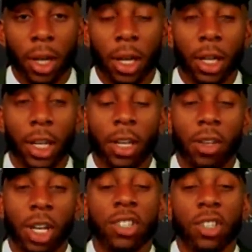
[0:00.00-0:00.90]
uh,
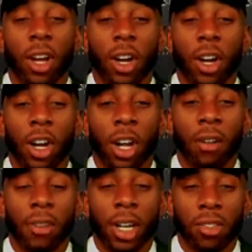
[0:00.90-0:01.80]
he, he started it
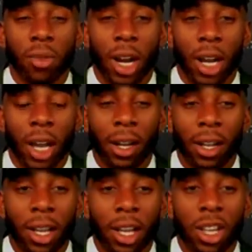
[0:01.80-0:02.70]
off and that's where I kind
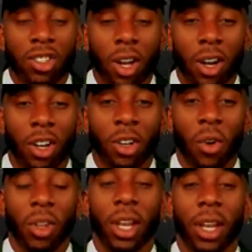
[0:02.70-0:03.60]
of started
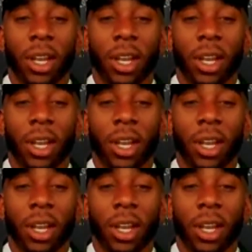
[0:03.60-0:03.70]
doing it.